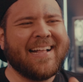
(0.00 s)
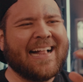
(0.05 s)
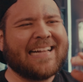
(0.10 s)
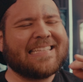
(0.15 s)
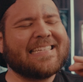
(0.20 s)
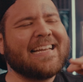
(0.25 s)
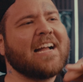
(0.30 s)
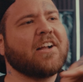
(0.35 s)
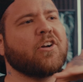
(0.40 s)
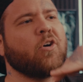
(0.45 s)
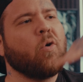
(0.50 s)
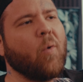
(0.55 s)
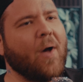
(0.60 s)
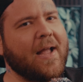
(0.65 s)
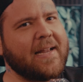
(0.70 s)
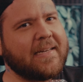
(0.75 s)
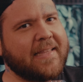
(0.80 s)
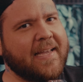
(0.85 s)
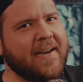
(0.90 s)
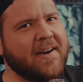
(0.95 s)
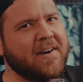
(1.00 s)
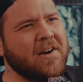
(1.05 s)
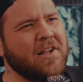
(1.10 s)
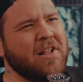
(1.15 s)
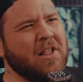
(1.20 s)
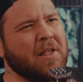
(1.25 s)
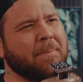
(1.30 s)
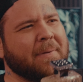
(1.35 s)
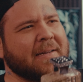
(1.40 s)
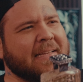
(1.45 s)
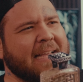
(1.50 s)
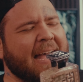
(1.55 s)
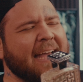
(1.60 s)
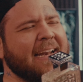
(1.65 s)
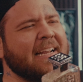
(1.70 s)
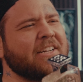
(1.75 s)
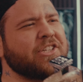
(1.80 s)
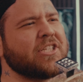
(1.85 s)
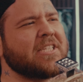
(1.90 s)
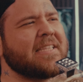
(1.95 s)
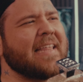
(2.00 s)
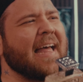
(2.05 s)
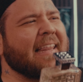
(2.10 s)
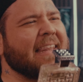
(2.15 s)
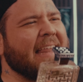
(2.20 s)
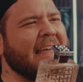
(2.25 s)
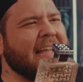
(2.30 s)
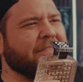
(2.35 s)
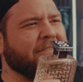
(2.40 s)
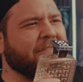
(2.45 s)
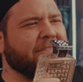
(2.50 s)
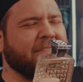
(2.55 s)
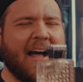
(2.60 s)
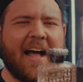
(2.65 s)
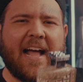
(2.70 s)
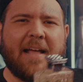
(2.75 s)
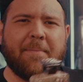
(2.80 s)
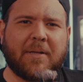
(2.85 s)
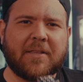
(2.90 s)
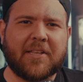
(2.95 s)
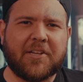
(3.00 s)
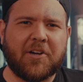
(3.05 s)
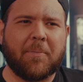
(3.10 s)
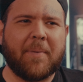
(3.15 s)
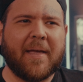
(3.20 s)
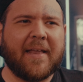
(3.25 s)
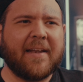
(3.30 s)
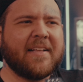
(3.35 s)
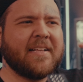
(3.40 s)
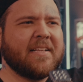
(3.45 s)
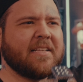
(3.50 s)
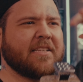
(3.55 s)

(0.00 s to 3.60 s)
It's not quite there, but kind of just that like vibe a little bit.